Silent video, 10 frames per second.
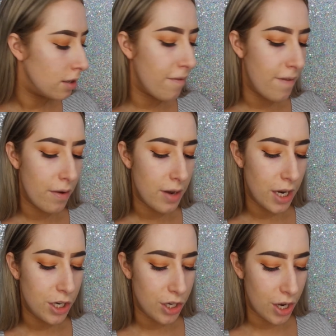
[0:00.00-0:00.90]
But the
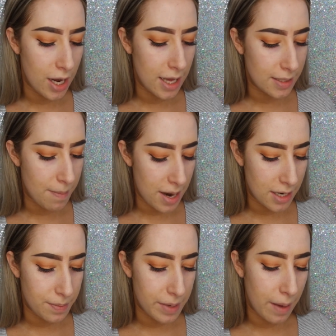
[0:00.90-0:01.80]
foundation is
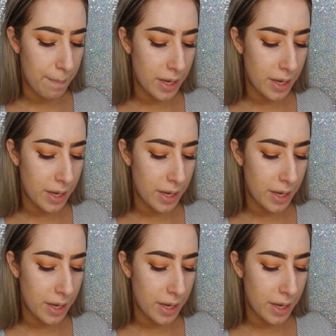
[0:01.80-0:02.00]
meant to be a